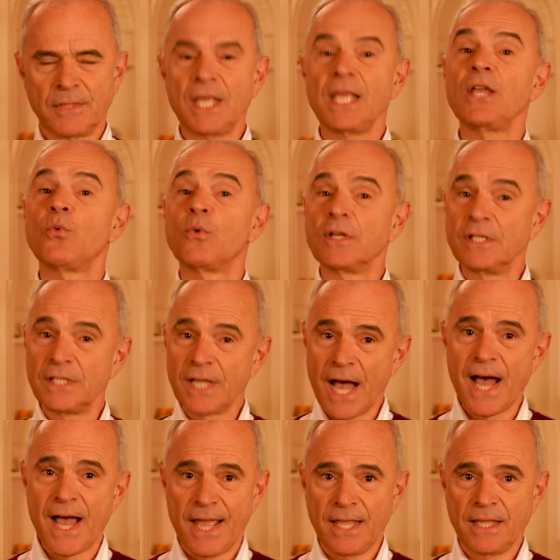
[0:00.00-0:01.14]
He would
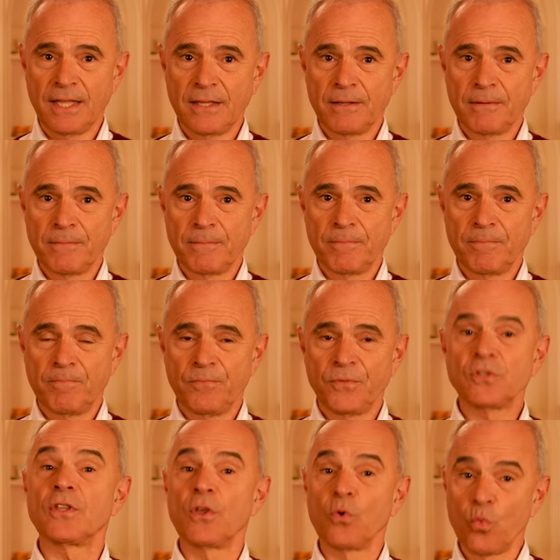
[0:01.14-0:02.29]
die
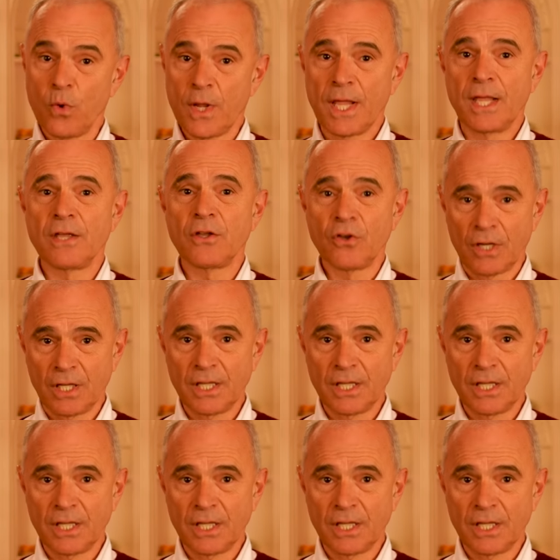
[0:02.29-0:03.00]
so that we could